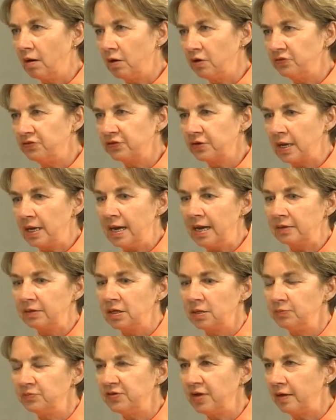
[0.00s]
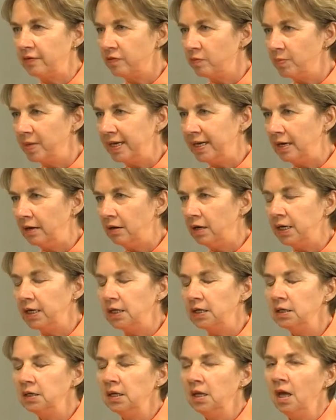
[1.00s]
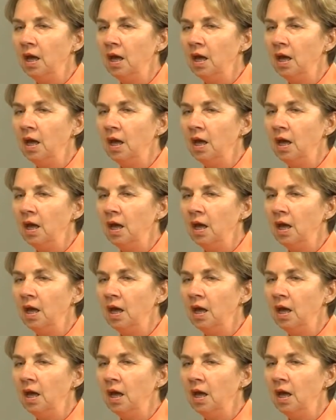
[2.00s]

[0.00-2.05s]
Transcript: Ours comes out of the Bay Area.